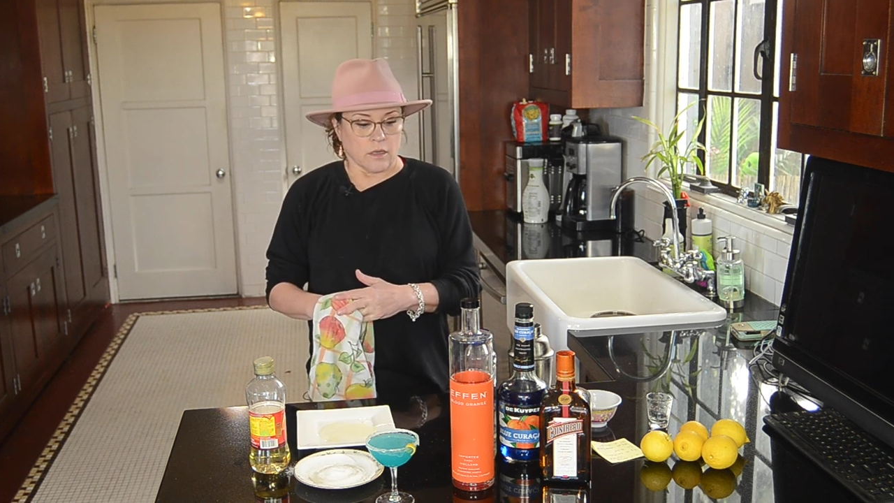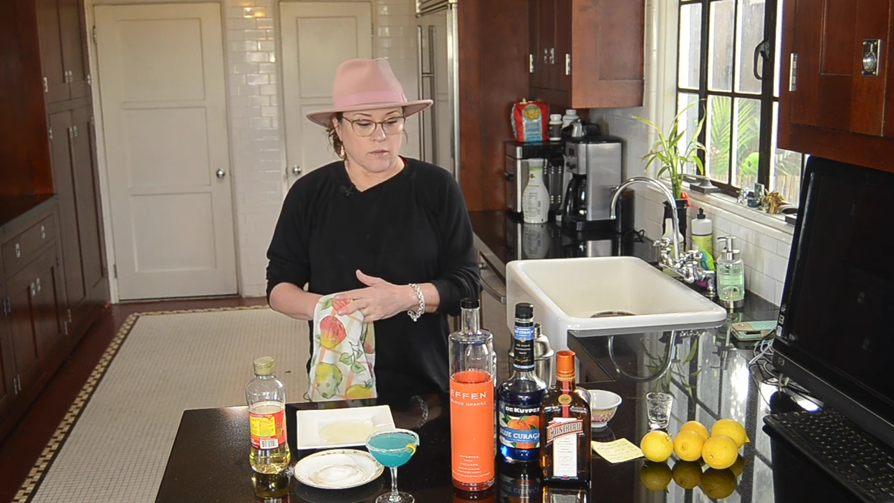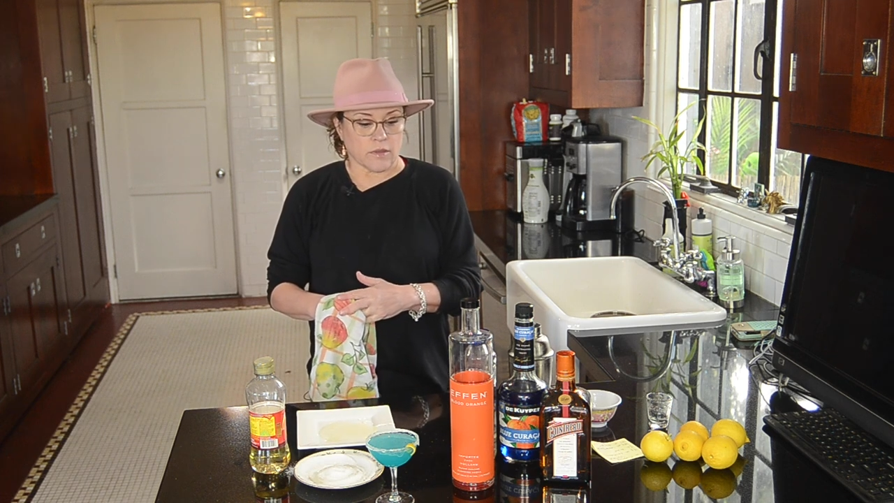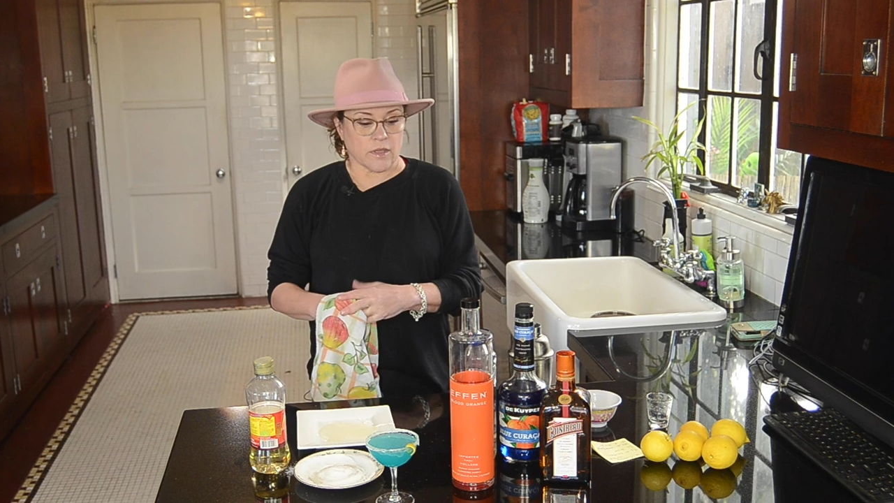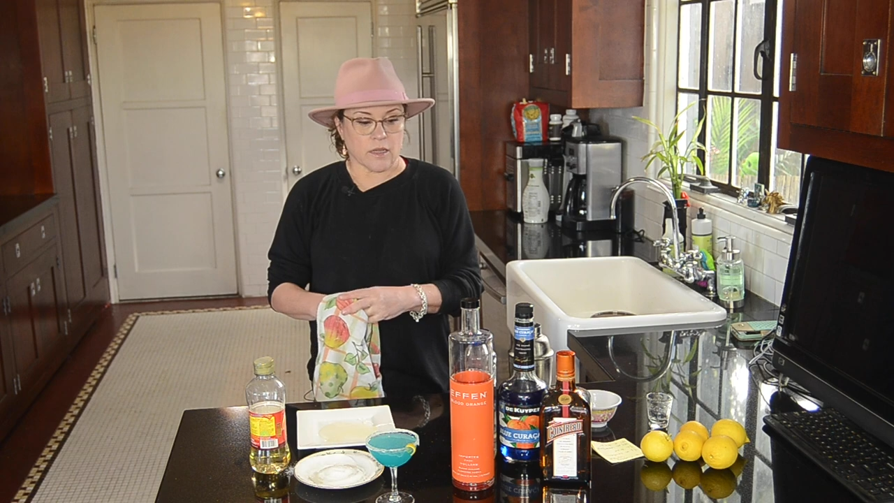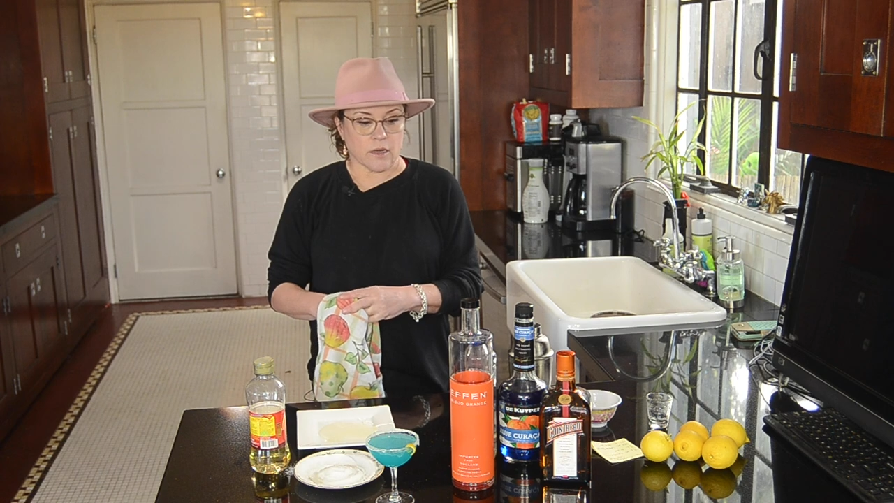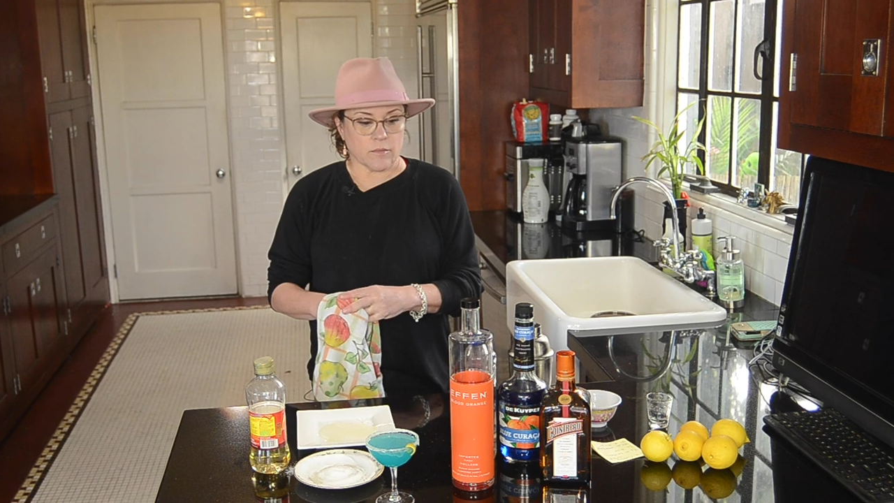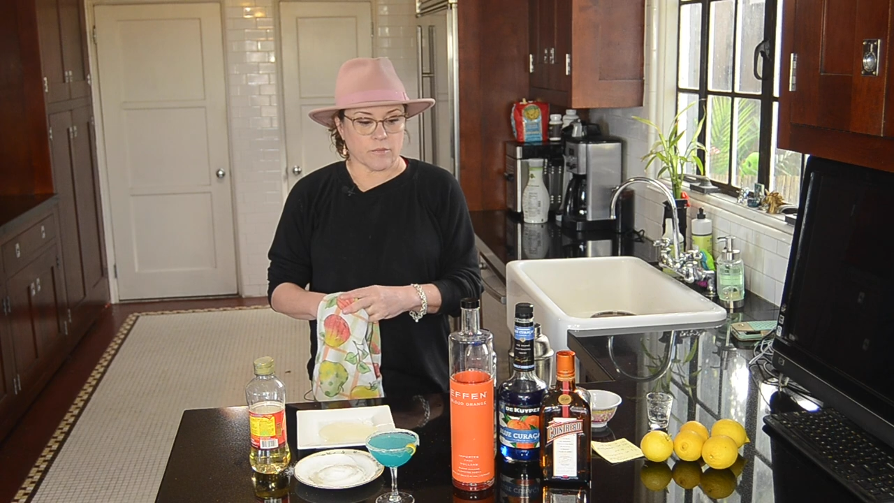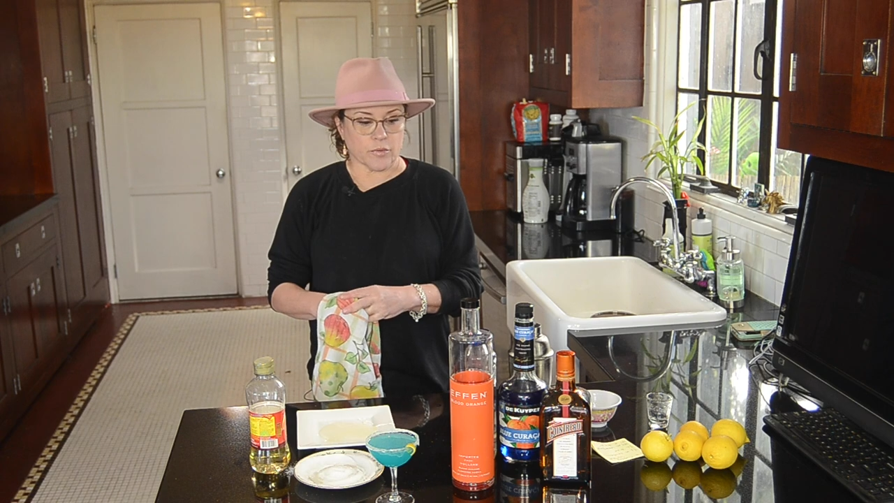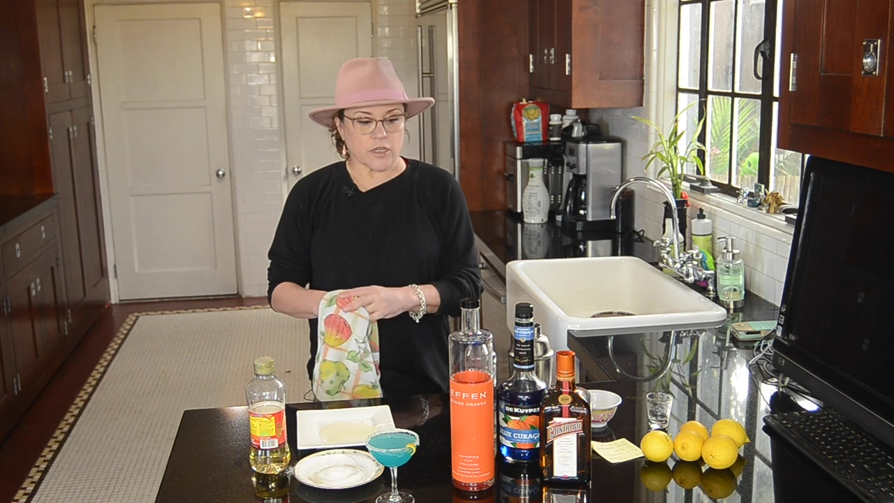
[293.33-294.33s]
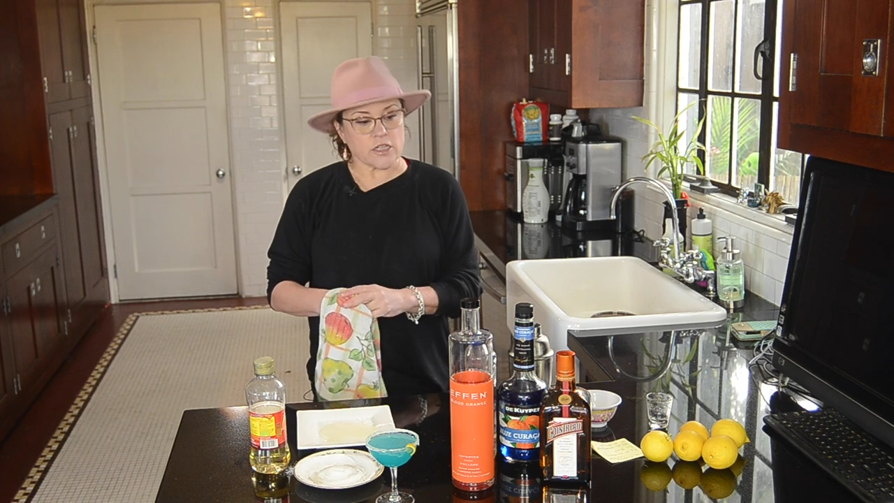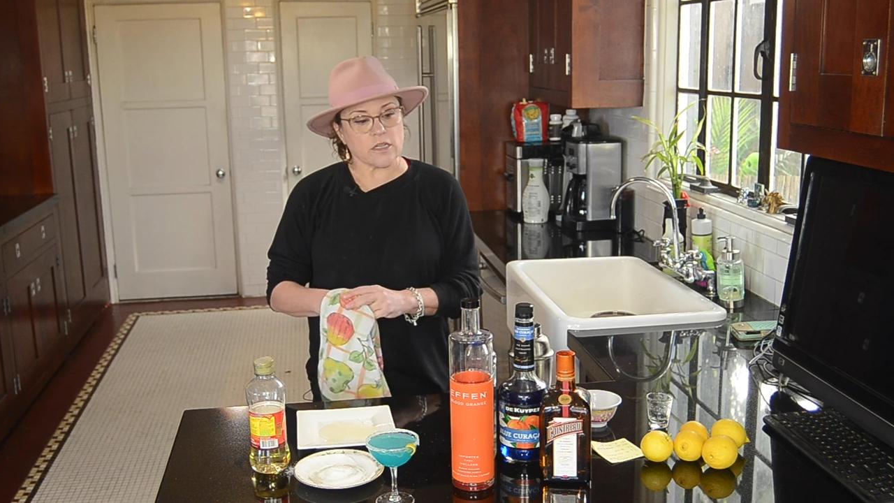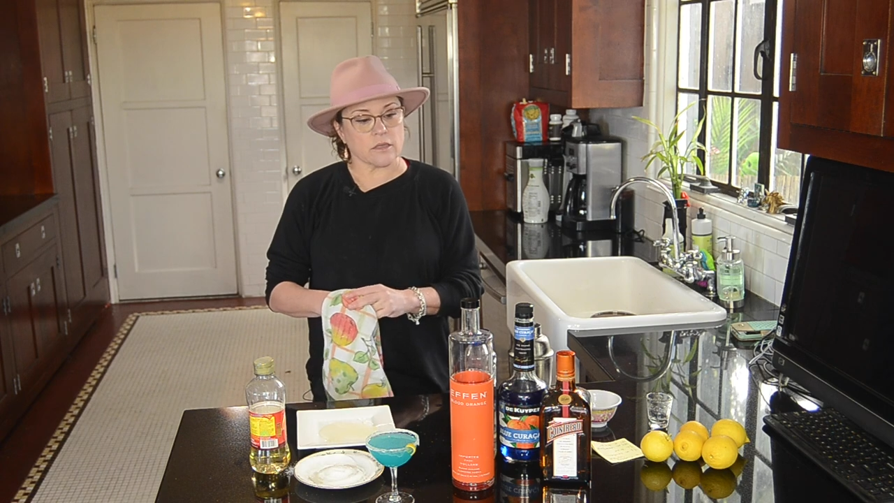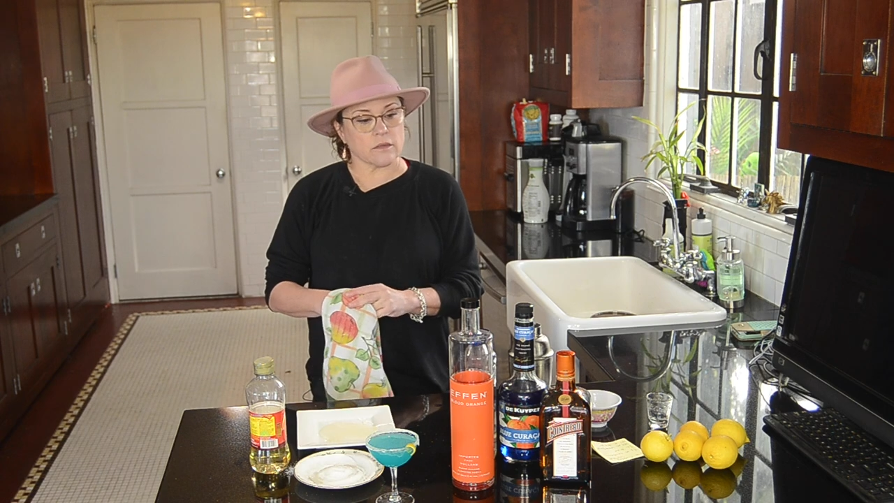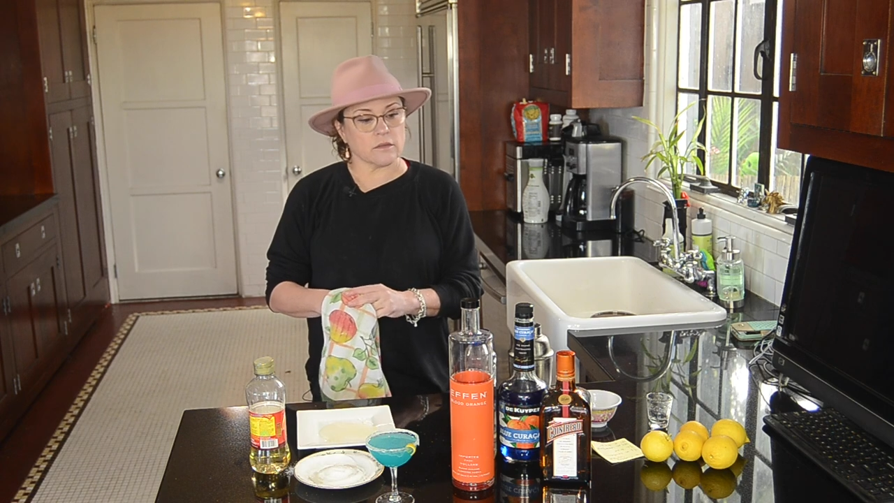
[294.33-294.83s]
And with that, I'm
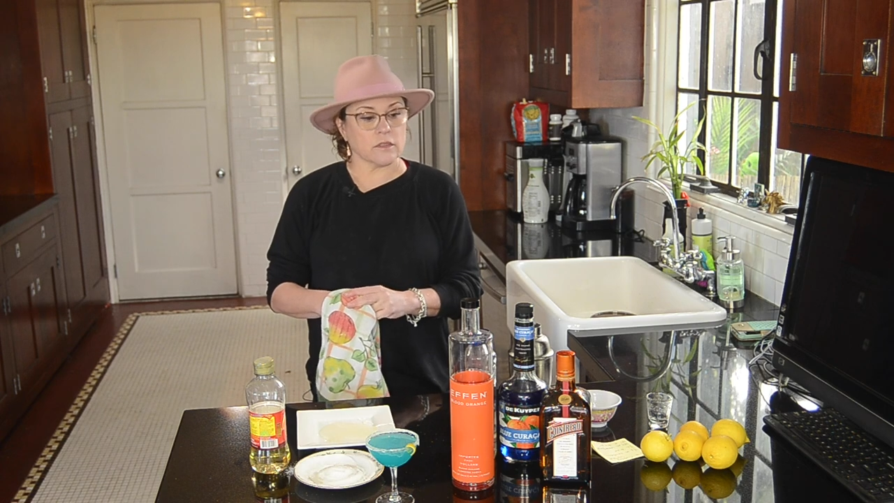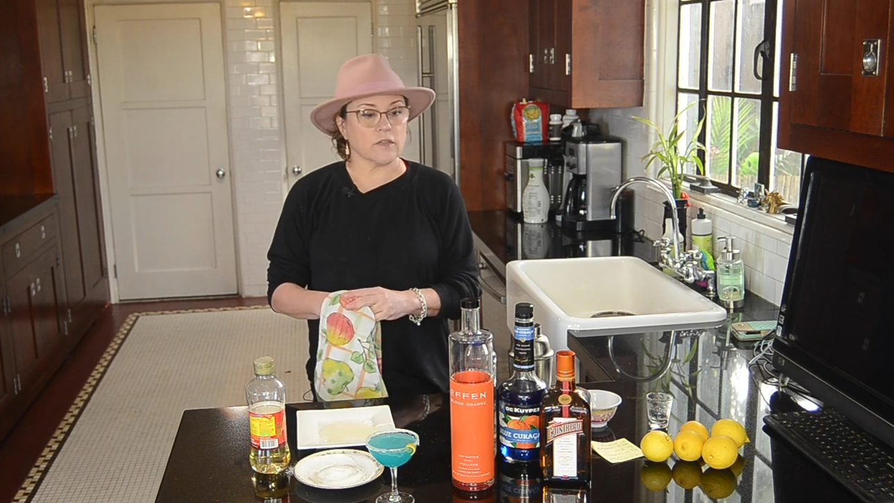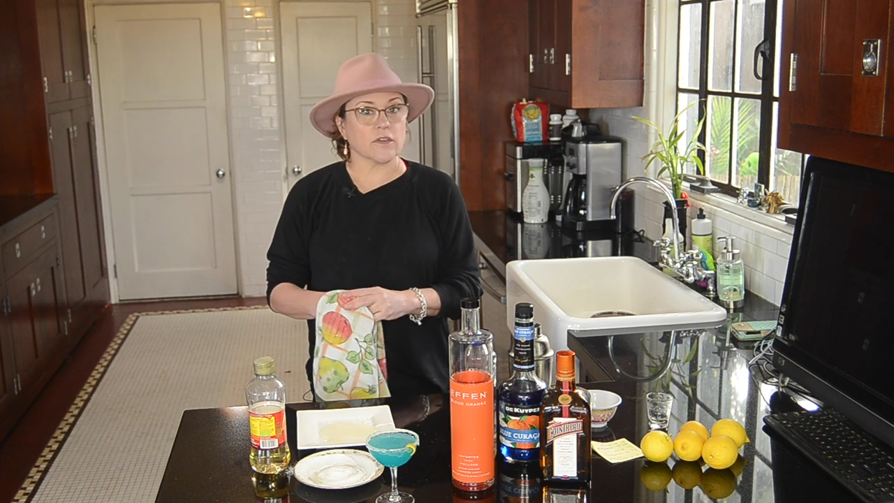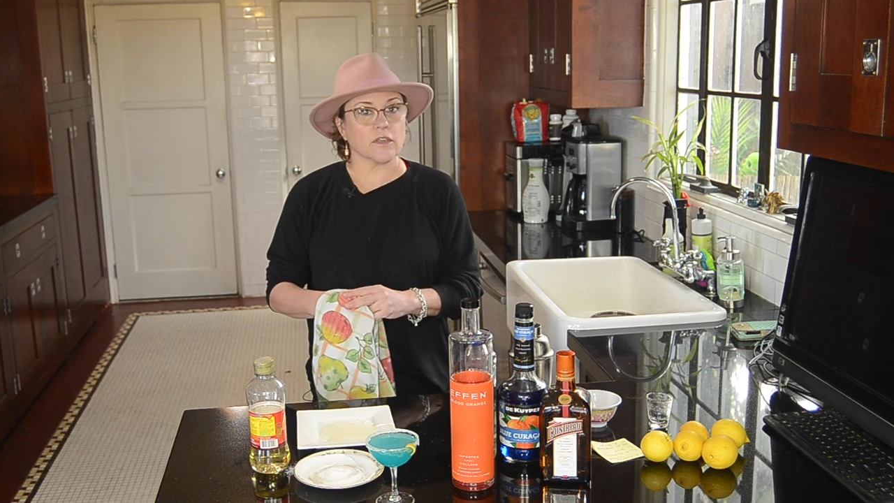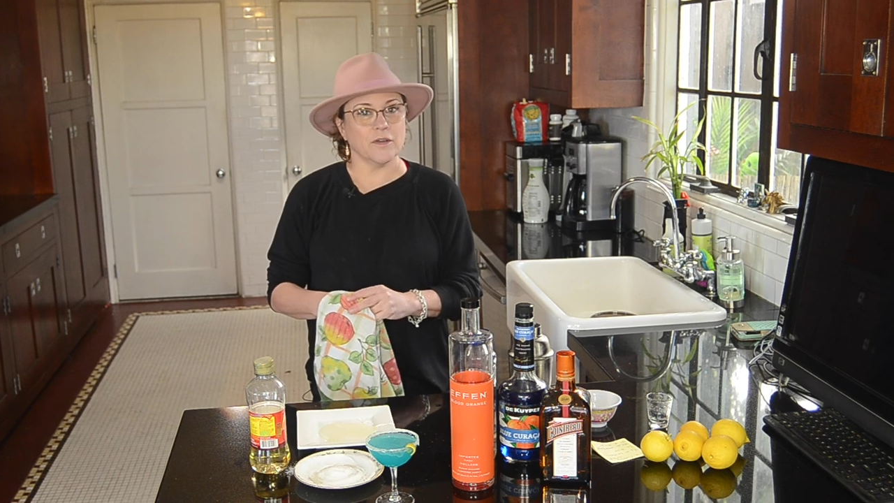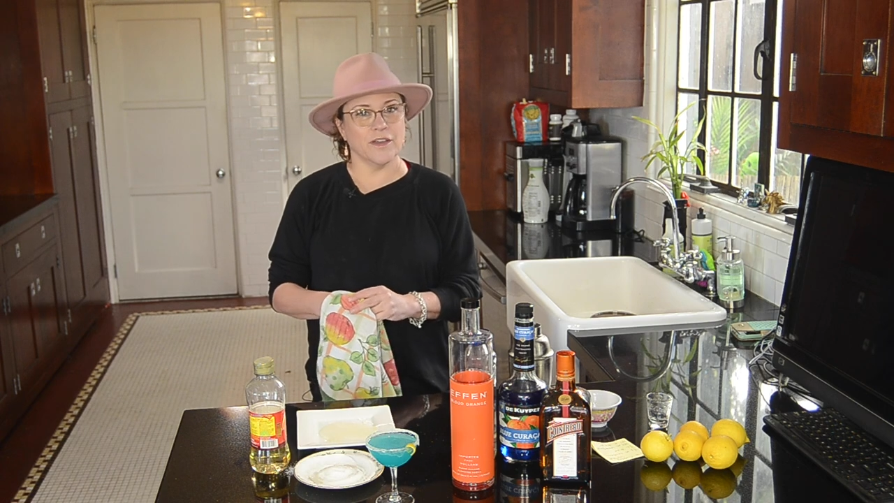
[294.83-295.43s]
preachy and leaving you.